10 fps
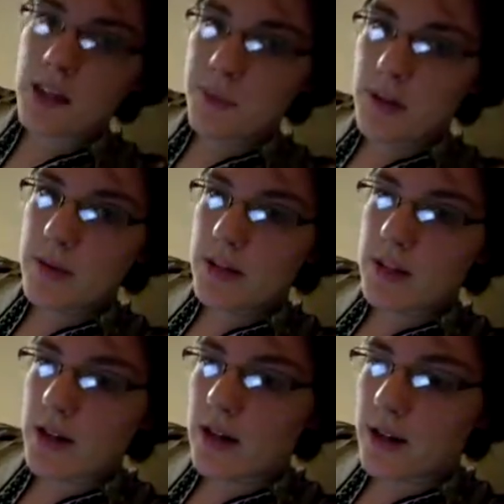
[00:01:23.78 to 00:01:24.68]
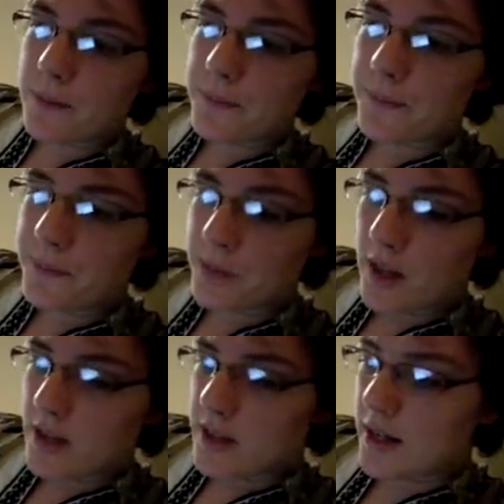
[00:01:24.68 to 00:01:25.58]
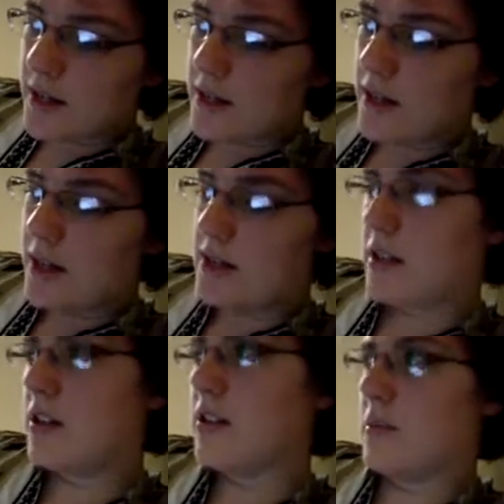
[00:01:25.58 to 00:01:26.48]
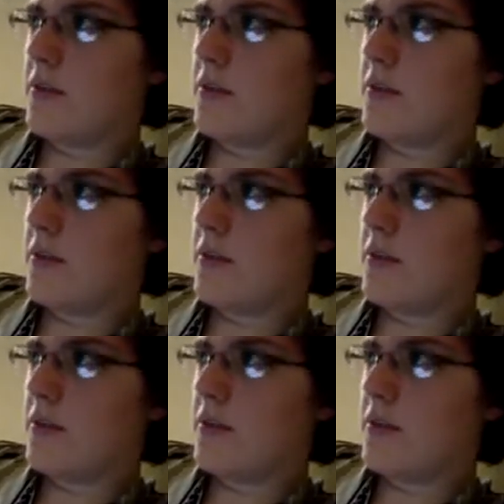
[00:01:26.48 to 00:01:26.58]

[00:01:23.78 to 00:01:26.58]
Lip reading: So pretty much, it's kind of like the idea,